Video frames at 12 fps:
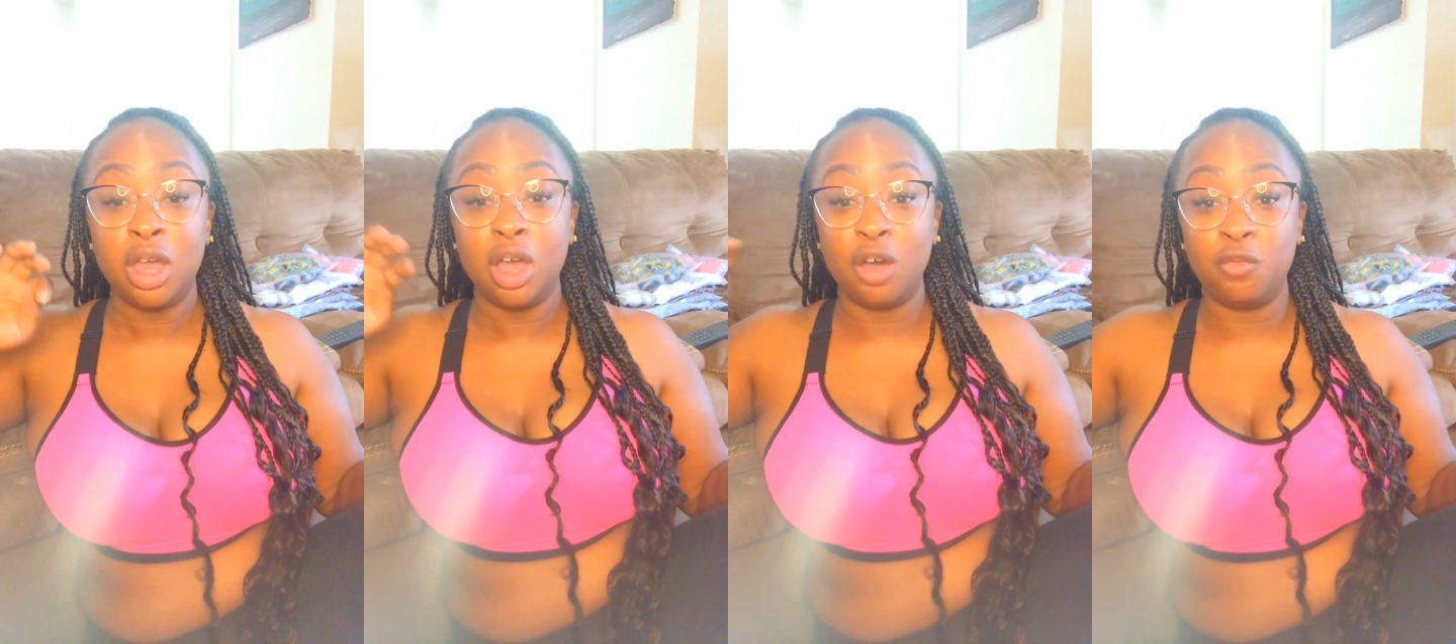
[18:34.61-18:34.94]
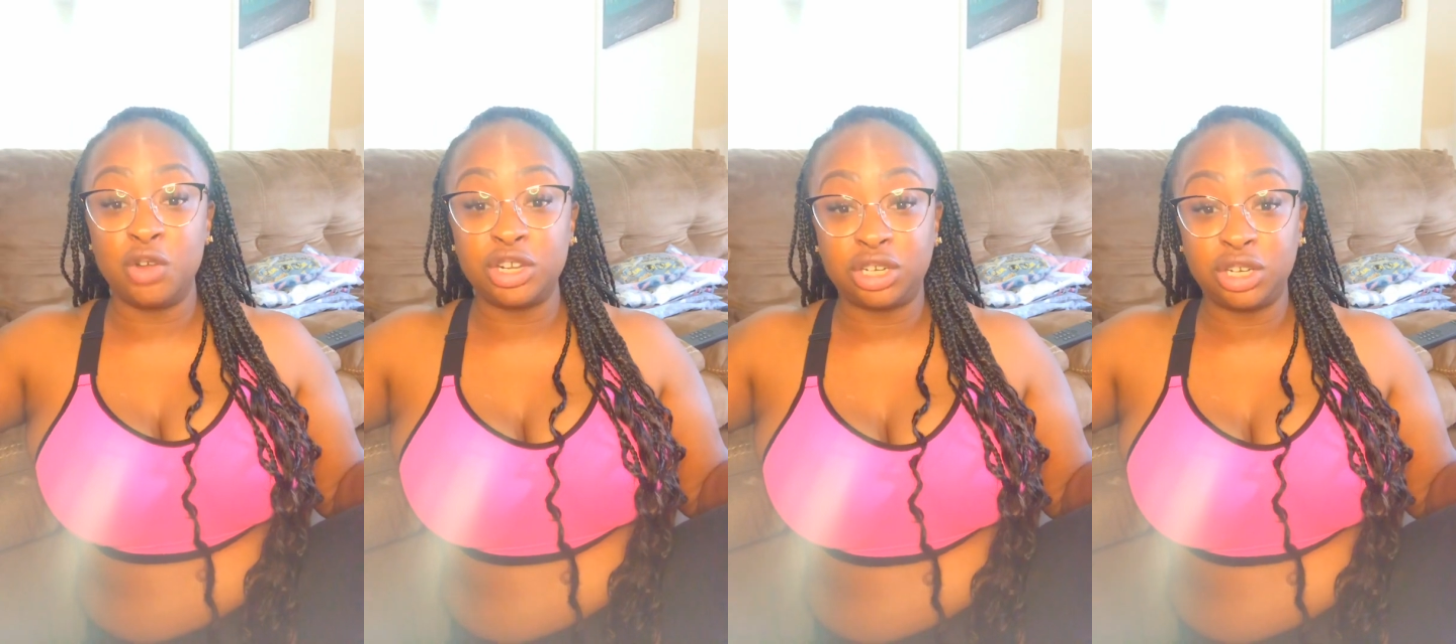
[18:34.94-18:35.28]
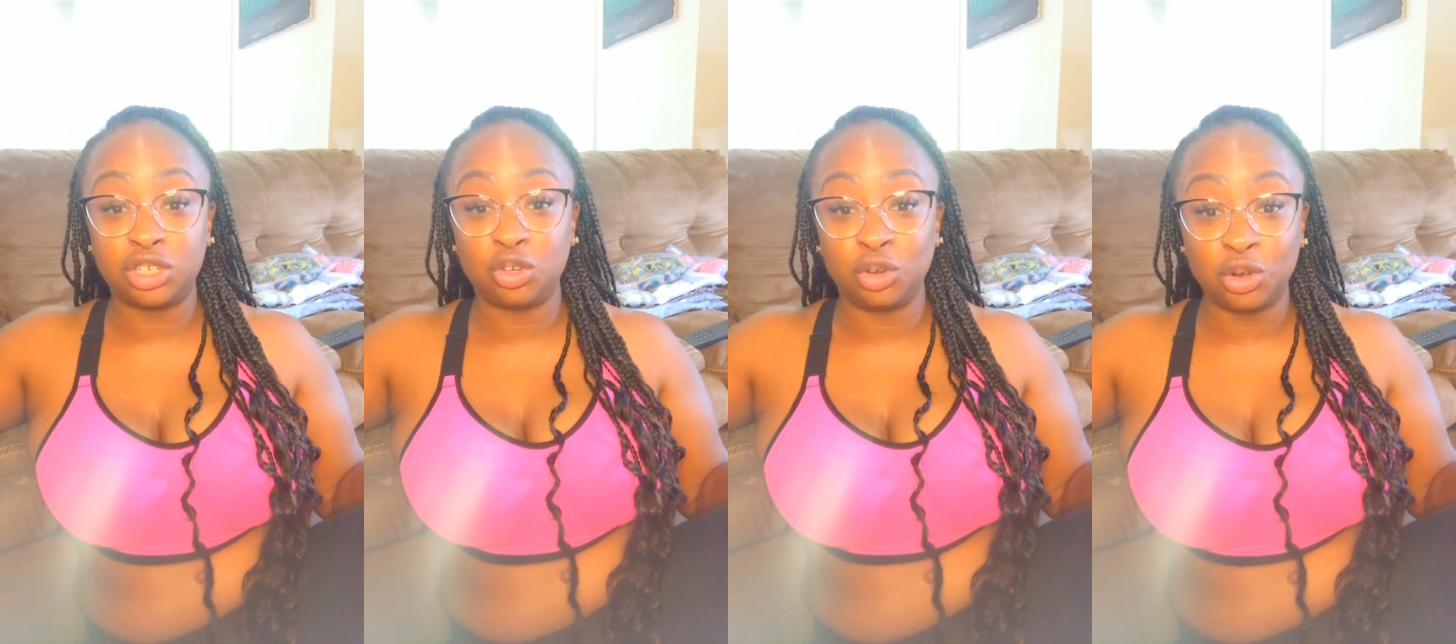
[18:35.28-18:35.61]
of which
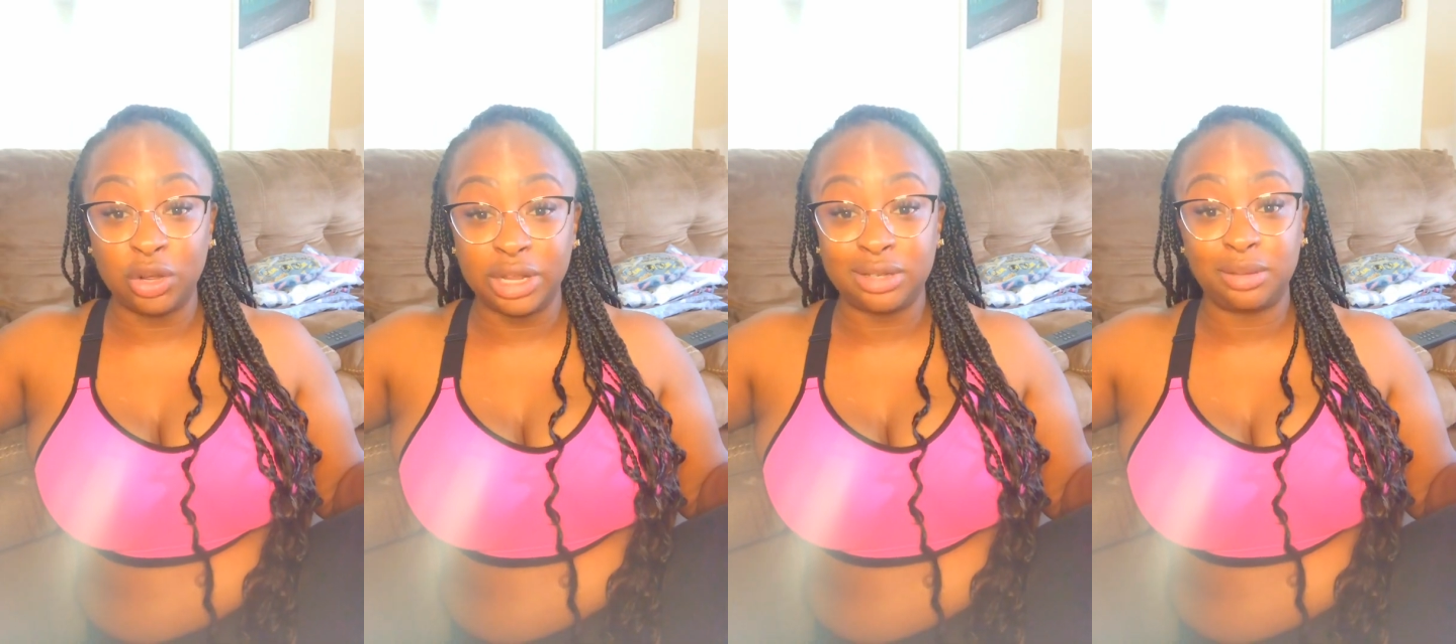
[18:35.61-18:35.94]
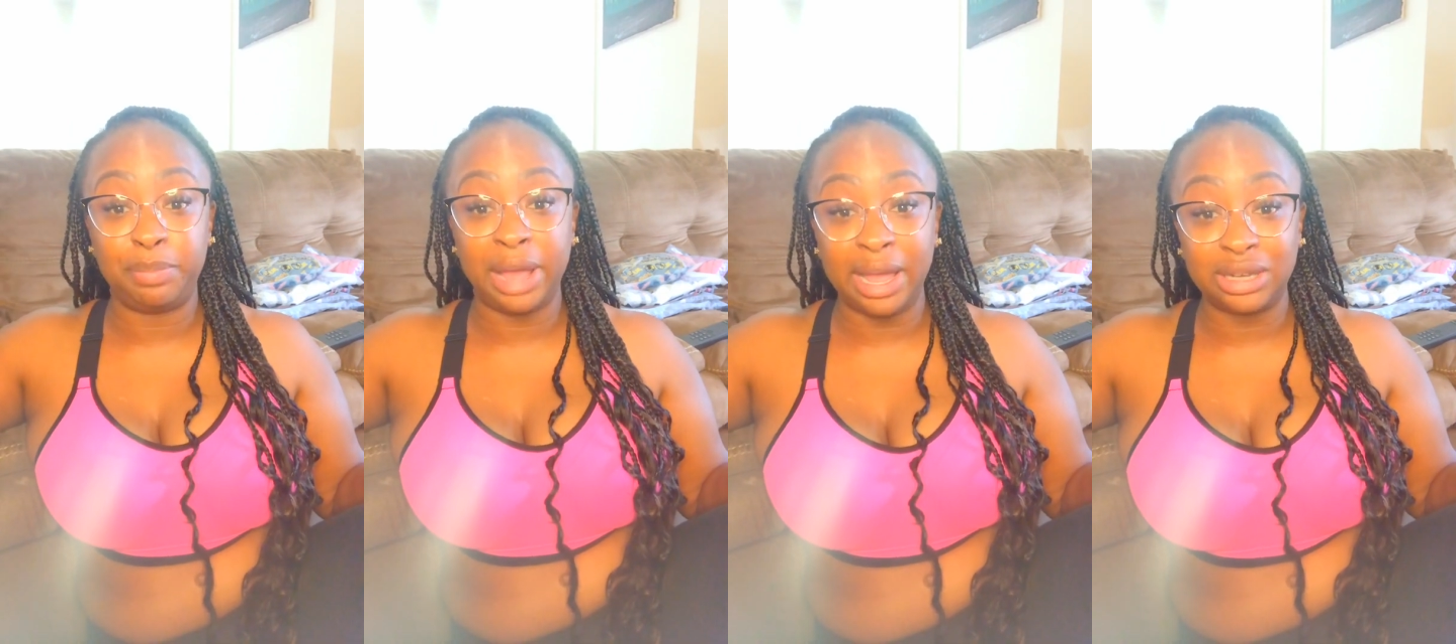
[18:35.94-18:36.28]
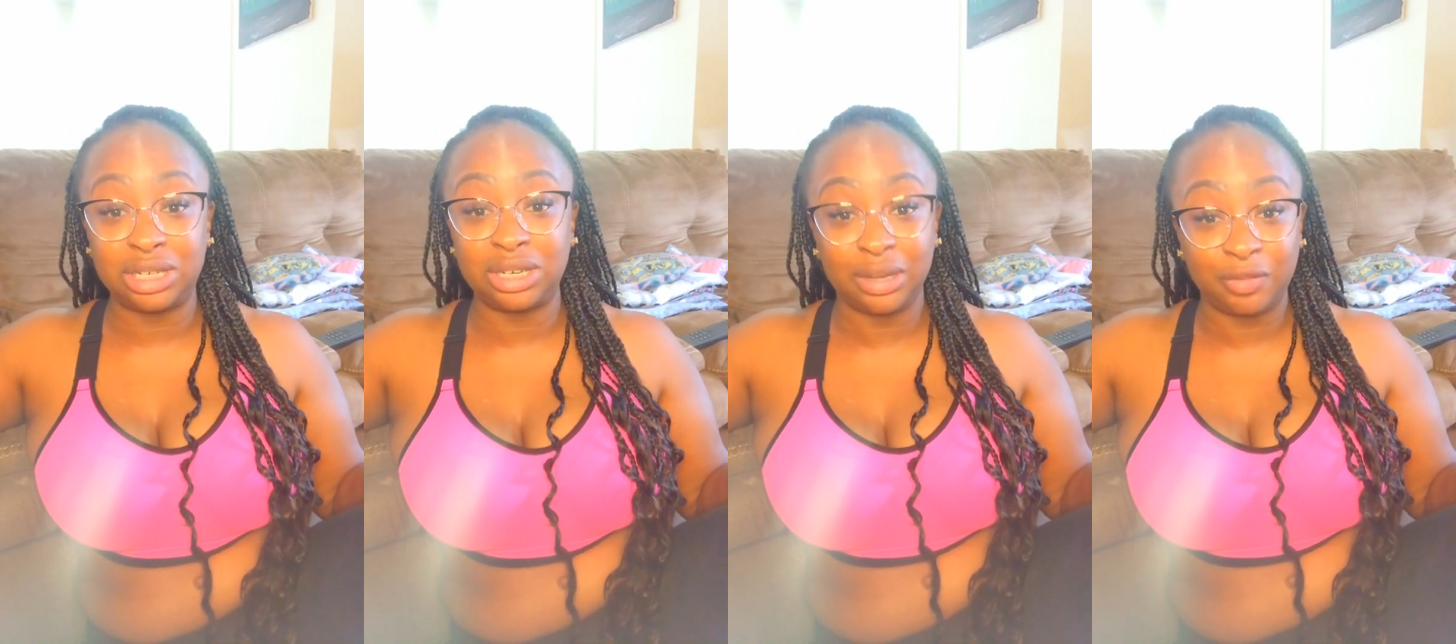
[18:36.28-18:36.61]
this girl is
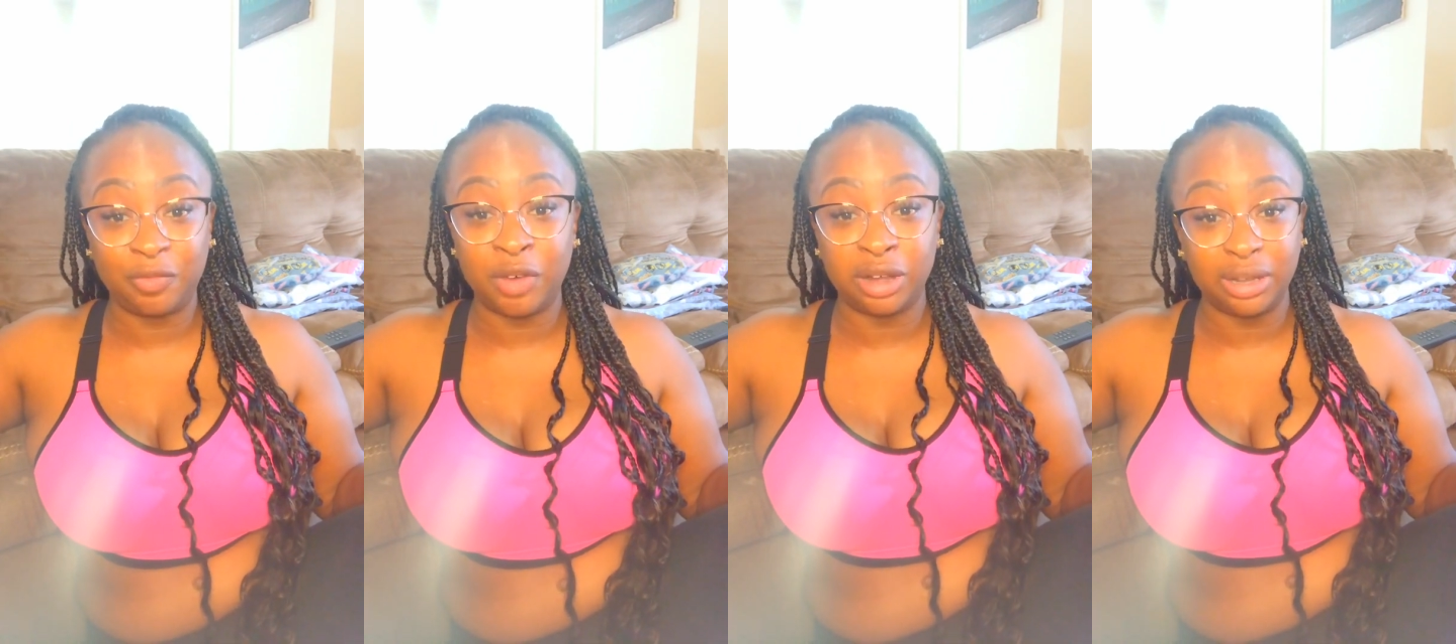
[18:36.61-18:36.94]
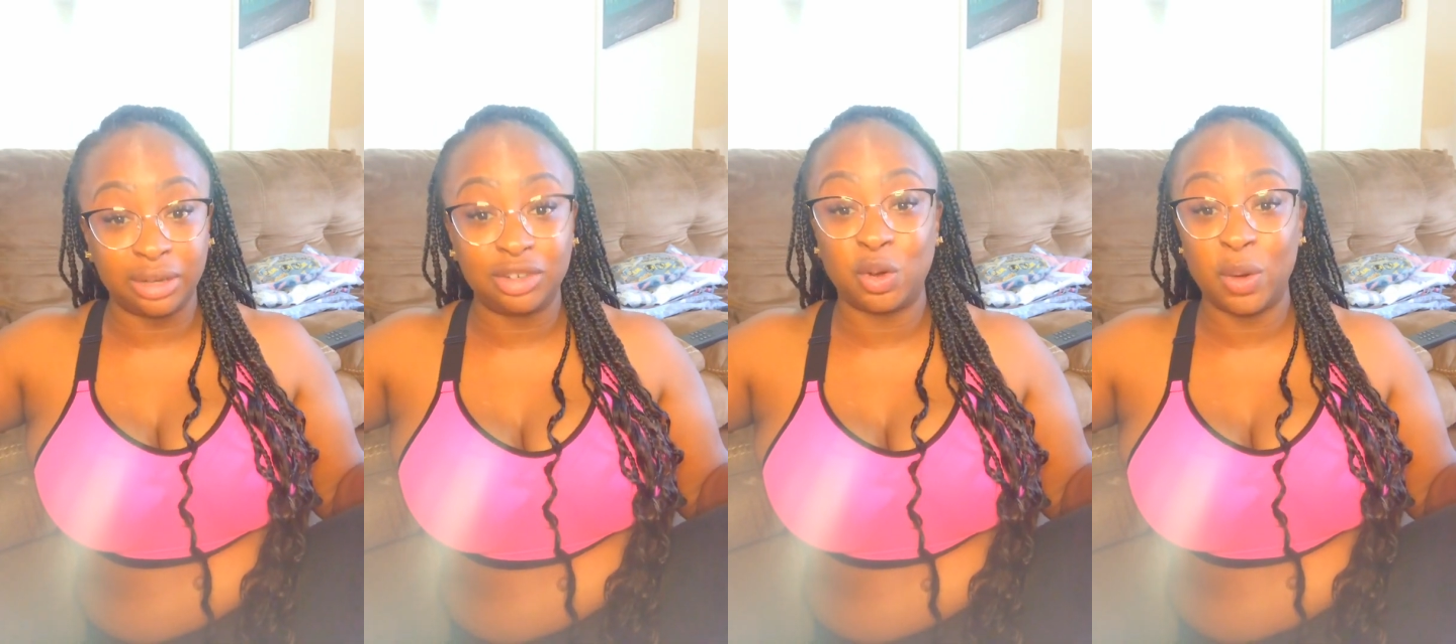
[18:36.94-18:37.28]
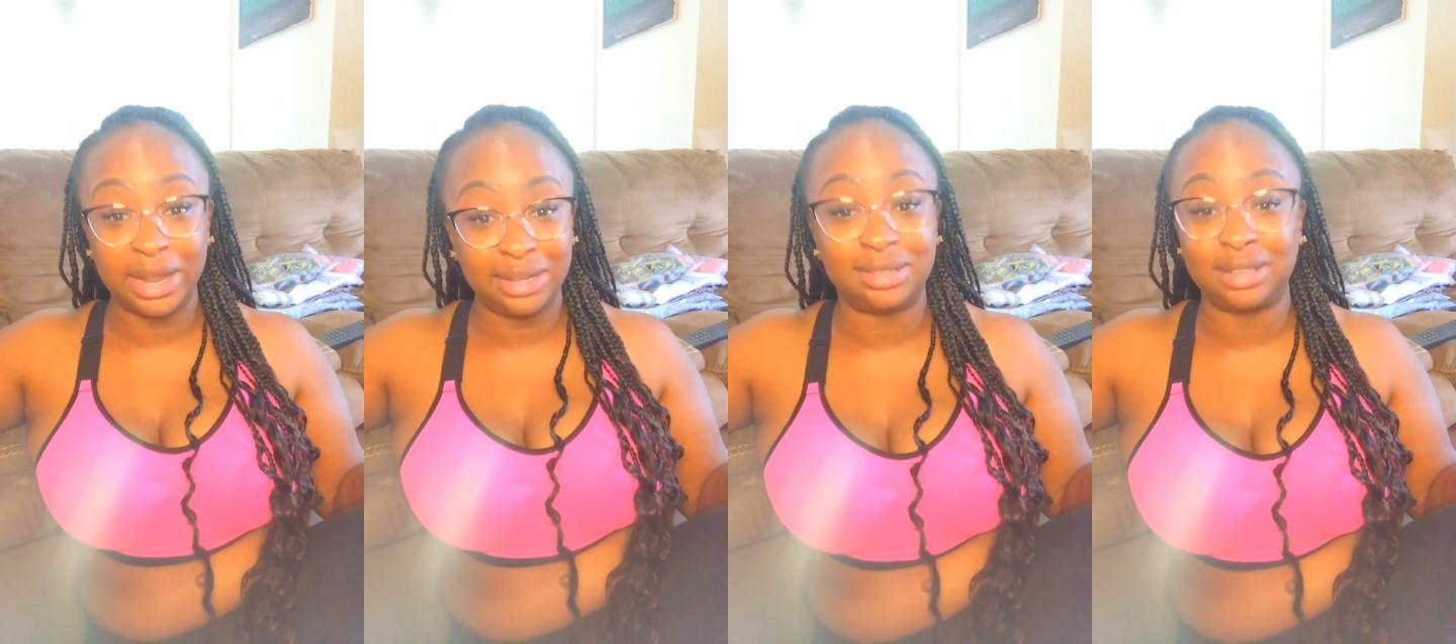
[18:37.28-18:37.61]
batshit fucking
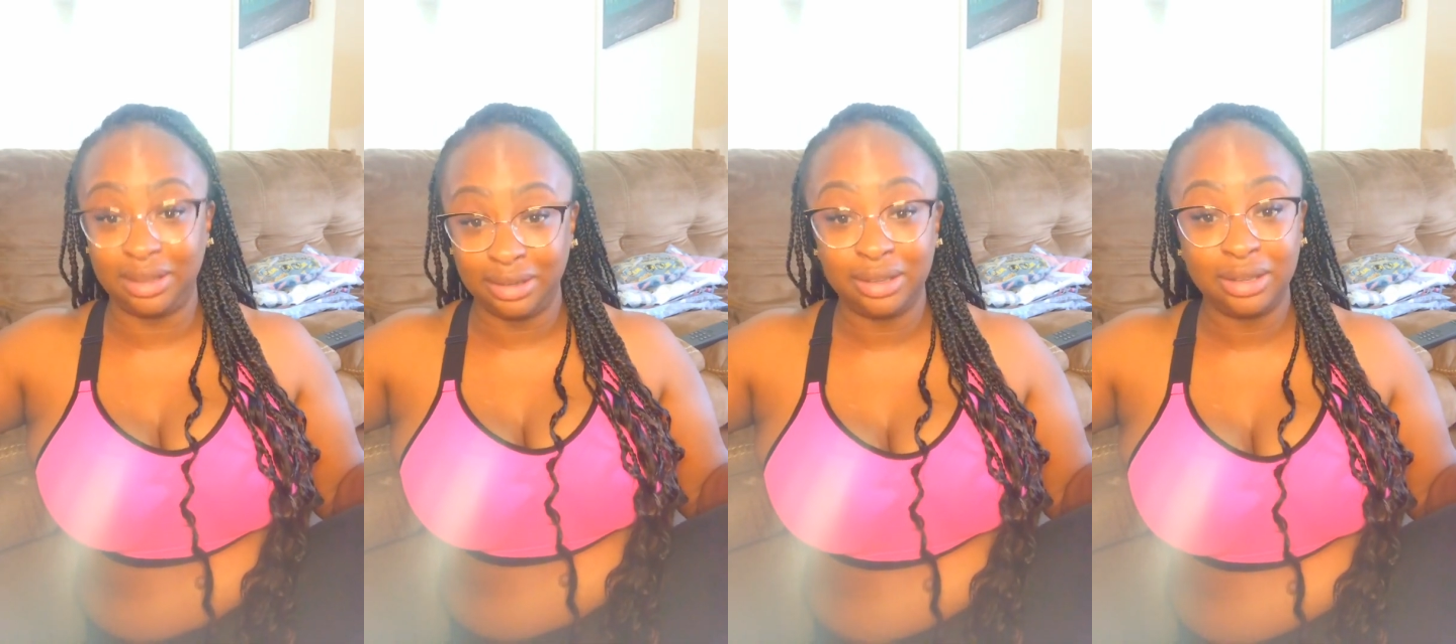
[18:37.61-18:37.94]
crazy.